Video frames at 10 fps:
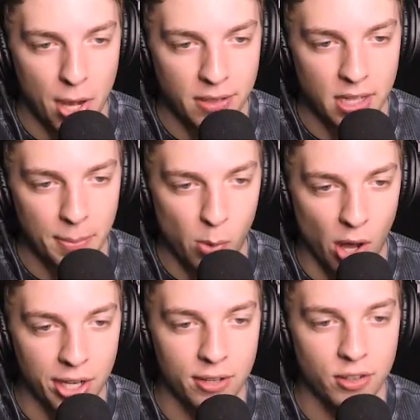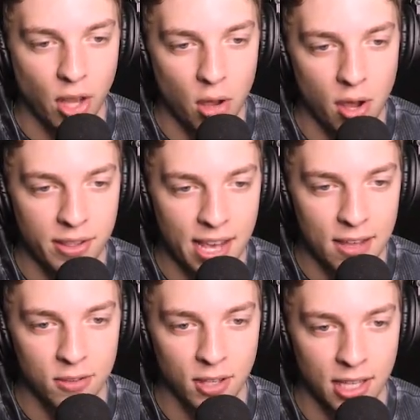Person number one, Slogo
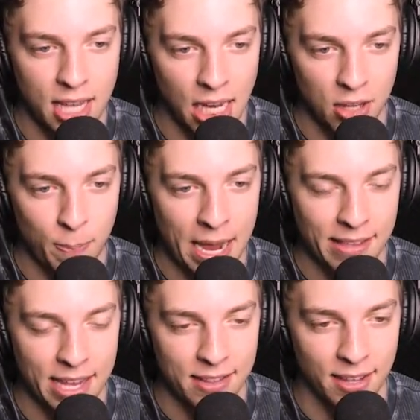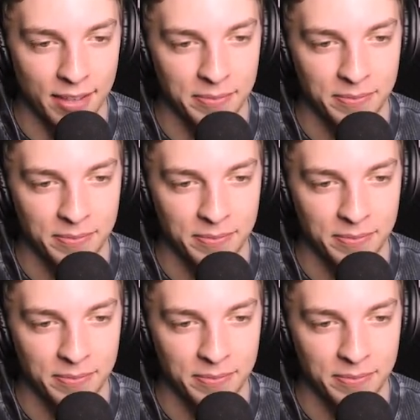says, kill a spectator.